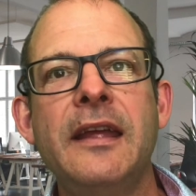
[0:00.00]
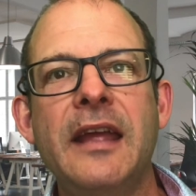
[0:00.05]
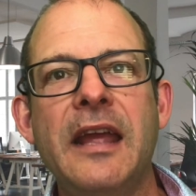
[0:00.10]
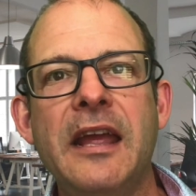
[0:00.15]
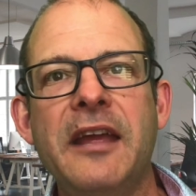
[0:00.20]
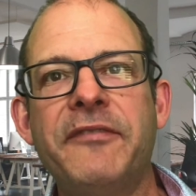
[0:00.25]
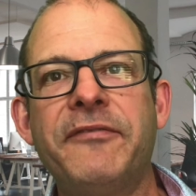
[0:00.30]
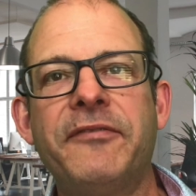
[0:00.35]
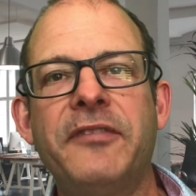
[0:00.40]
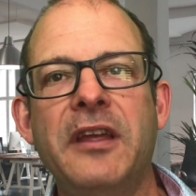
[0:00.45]

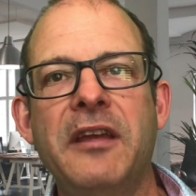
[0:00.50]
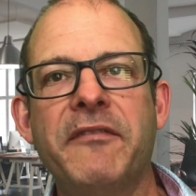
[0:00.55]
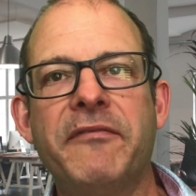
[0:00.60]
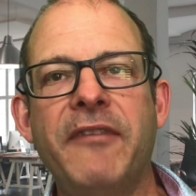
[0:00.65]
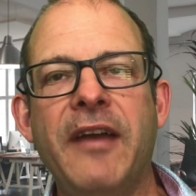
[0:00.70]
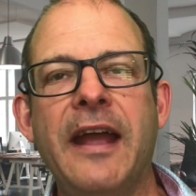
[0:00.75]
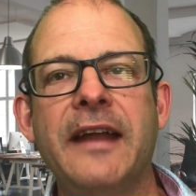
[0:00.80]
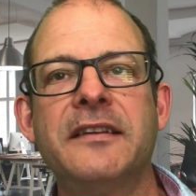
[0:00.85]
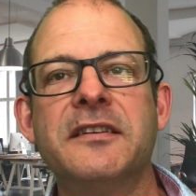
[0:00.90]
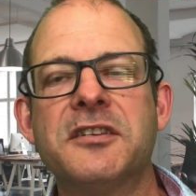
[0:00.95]
if the
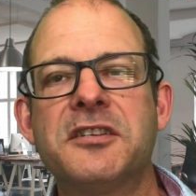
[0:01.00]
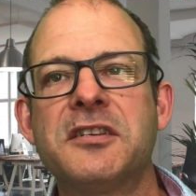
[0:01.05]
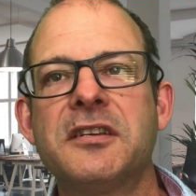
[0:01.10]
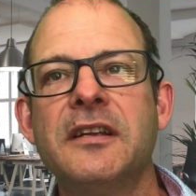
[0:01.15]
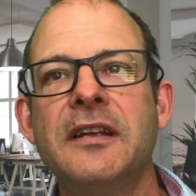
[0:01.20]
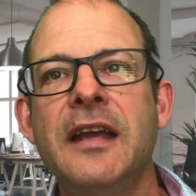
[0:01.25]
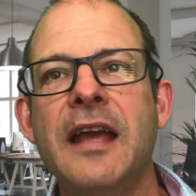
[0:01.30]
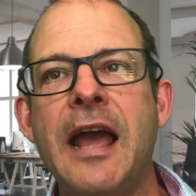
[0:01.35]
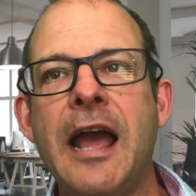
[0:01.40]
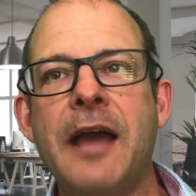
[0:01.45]
event
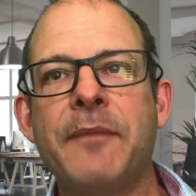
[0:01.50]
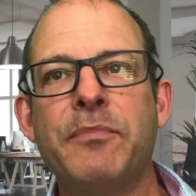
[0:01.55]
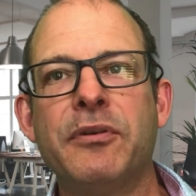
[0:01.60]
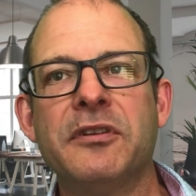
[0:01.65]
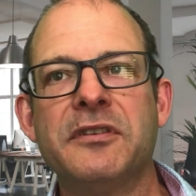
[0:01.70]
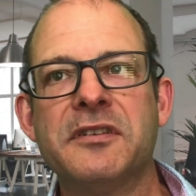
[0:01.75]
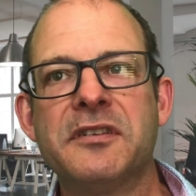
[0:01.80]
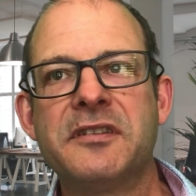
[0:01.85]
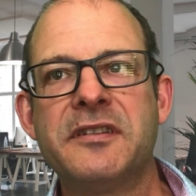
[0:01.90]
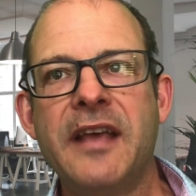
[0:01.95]

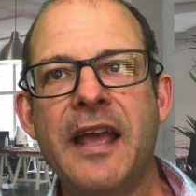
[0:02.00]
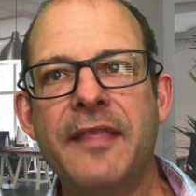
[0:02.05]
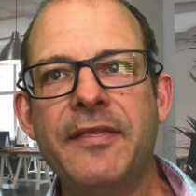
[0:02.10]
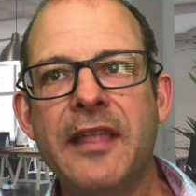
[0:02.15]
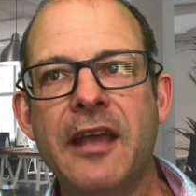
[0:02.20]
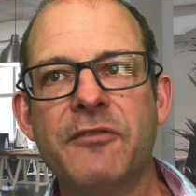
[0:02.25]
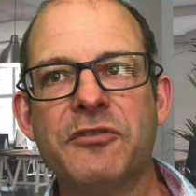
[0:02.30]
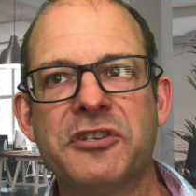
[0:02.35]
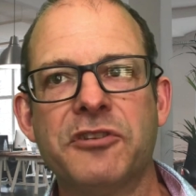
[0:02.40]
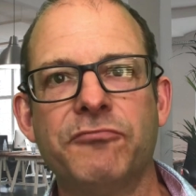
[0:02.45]
happens, then
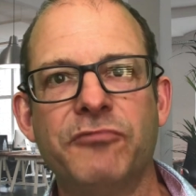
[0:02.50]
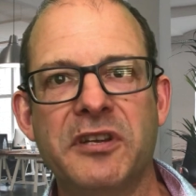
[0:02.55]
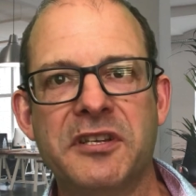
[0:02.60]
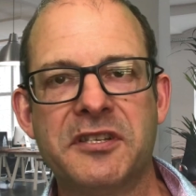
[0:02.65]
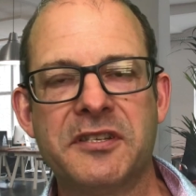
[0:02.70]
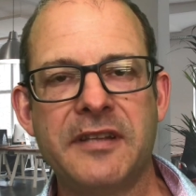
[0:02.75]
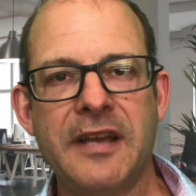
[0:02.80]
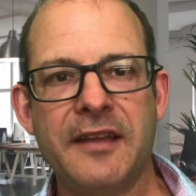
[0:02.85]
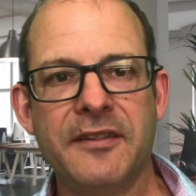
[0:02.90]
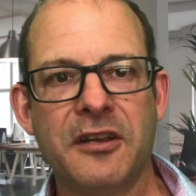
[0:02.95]
there is a
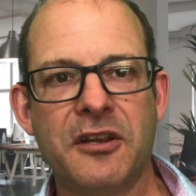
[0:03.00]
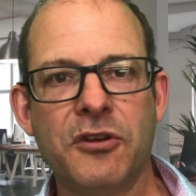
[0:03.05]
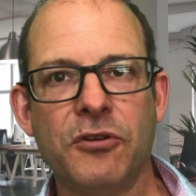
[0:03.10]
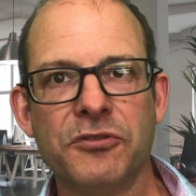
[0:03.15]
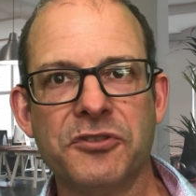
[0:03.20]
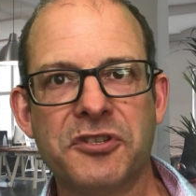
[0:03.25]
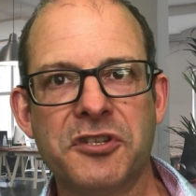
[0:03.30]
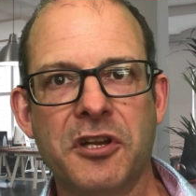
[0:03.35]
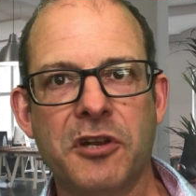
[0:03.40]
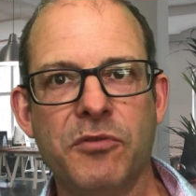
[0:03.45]
risk that the
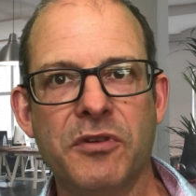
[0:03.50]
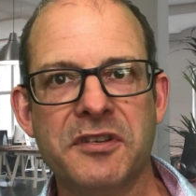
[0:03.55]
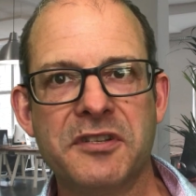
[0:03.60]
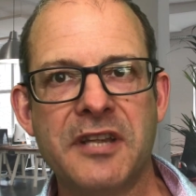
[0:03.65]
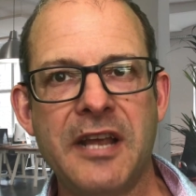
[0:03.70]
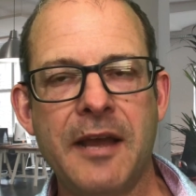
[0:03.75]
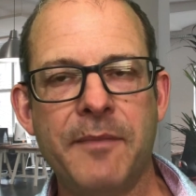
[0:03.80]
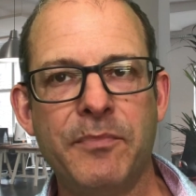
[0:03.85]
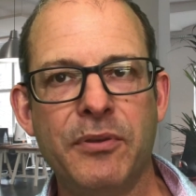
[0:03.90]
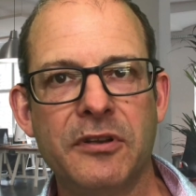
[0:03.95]
consequence
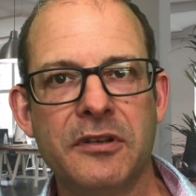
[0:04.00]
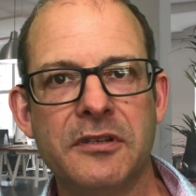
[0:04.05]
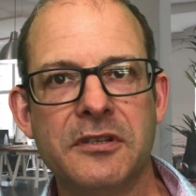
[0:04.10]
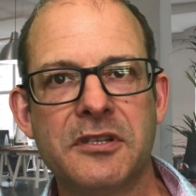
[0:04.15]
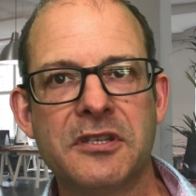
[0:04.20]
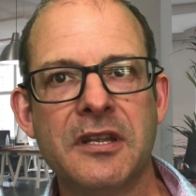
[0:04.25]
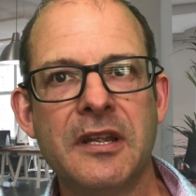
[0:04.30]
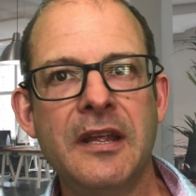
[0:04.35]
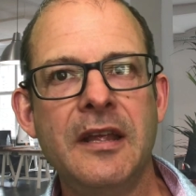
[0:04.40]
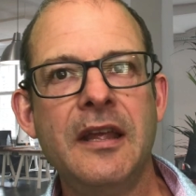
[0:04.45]

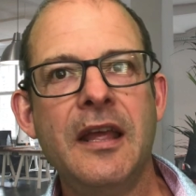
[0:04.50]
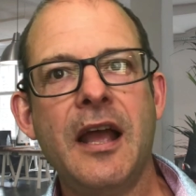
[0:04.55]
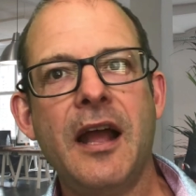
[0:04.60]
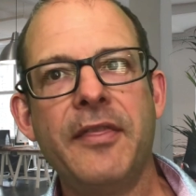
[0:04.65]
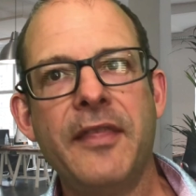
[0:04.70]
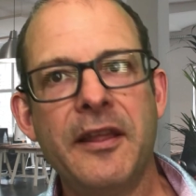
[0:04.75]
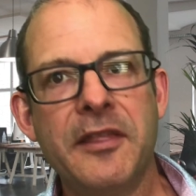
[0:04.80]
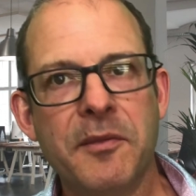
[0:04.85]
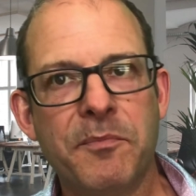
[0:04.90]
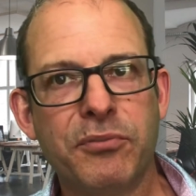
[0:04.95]
happens
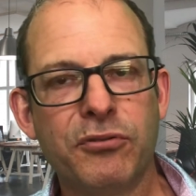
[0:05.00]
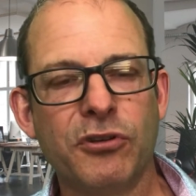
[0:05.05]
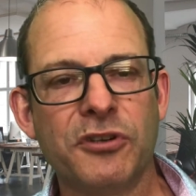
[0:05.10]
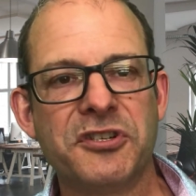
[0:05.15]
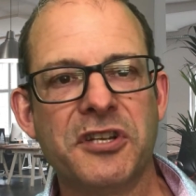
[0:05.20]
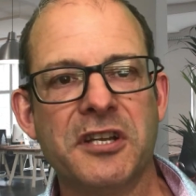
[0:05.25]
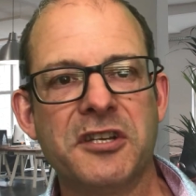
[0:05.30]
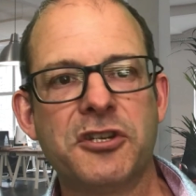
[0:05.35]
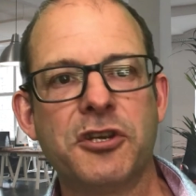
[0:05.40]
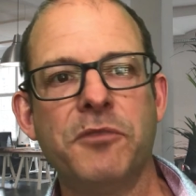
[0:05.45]
and then the
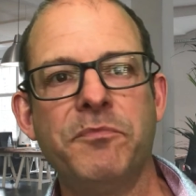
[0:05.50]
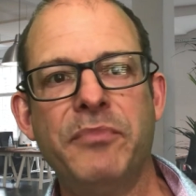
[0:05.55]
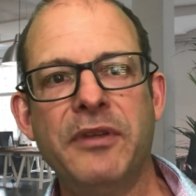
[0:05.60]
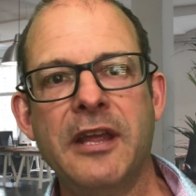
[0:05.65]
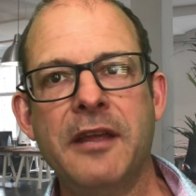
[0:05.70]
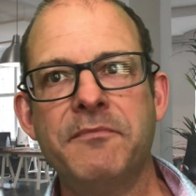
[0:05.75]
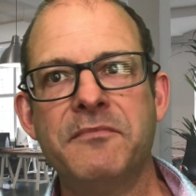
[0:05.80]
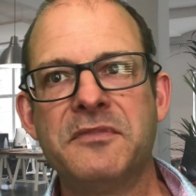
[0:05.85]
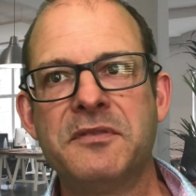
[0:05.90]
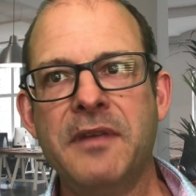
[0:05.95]
project could
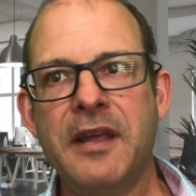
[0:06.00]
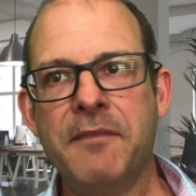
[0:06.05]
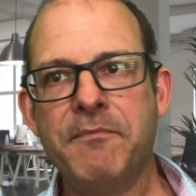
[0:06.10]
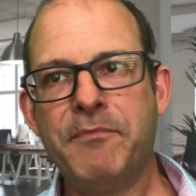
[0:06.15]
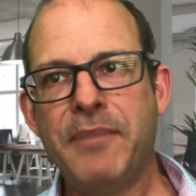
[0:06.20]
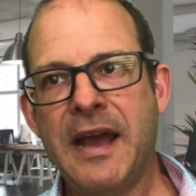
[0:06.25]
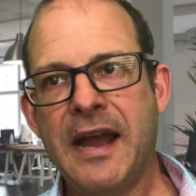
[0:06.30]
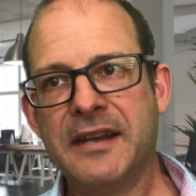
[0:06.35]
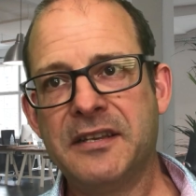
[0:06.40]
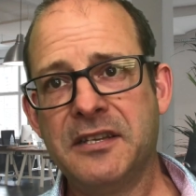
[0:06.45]
be in,
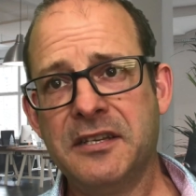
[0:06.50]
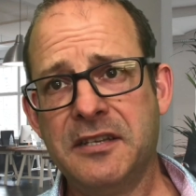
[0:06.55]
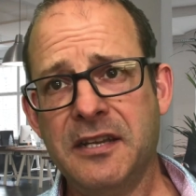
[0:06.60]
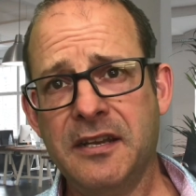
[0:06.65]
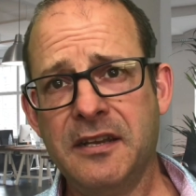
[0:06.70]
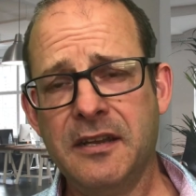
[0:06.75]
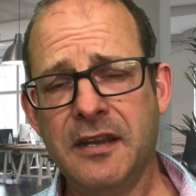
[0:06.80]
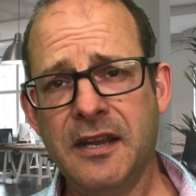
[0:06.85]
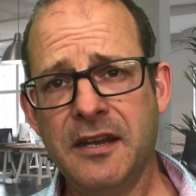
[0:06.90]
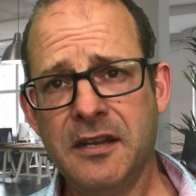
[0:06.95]
impacted
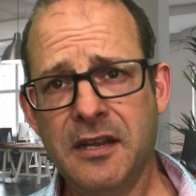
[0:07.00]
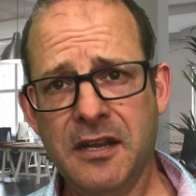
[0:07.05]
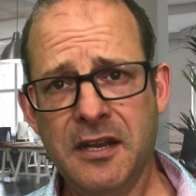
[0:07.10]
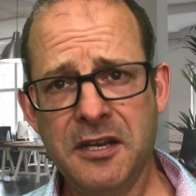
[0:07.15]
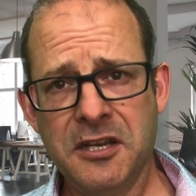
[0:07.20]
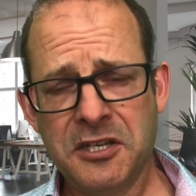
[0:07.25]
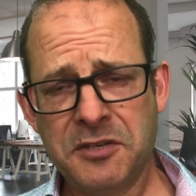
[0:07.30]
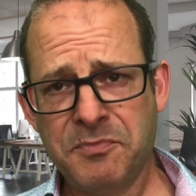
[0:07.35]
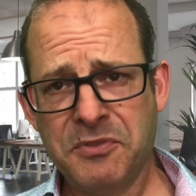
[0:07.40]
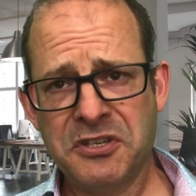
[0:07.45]
in, in a,
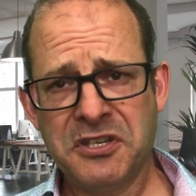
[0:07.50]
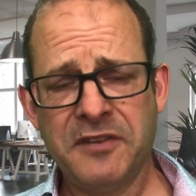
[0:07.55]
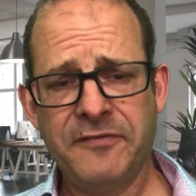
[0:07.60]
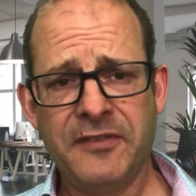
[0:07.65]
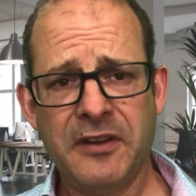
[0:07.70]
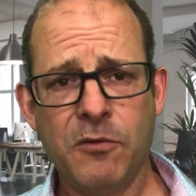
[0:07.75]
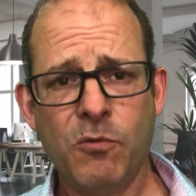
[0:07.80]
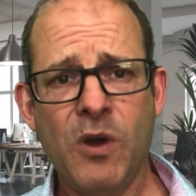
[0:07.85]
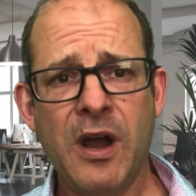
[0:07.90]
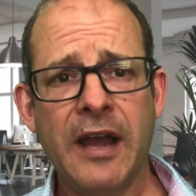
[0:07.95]
in, a,
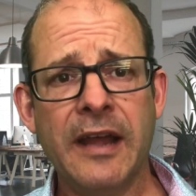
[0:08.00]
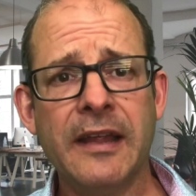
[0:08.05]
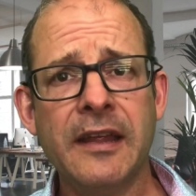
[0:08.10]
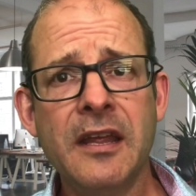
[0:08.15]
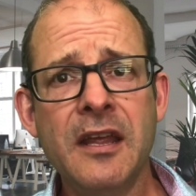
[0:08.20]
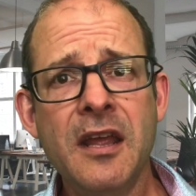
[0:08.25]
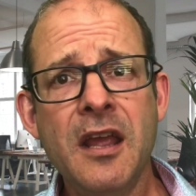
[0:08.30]
specific way.